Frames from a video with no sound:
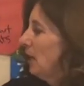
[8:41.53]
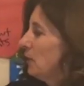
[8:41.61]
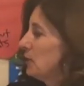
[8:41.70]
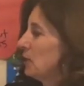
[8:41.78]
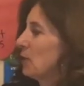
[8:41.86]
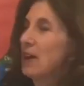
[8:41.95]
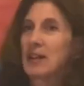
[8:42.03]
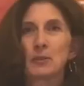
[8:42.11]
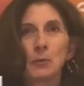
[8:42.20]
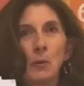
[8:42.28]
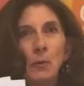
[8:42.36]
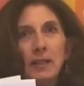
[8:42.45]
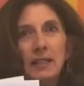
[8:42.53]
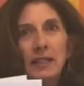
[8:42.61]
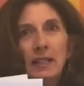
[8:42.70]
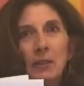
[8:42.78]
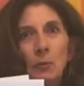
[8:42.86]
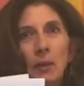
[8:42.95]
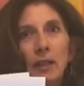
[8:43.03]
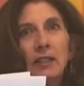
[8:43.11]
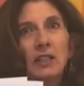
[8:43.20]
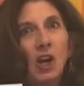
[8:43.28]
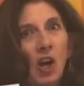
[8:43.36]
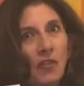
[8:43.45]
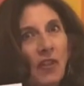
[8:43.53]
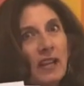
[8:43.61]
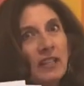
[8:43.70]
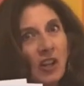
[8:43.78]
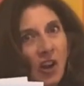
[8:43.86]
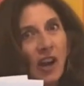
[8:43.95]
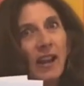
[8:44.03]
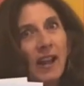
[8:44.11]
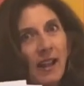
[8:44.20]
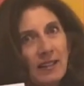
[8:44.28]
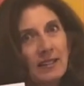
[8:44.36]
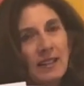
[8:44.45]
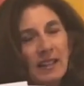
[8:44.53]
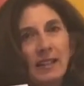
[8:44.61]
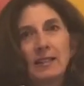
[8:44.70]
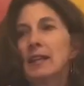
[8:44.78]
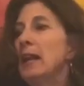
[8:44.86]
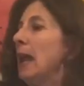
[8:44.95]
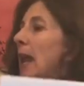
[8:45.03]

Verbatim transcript: So that's what we did. We taught, they taught us things.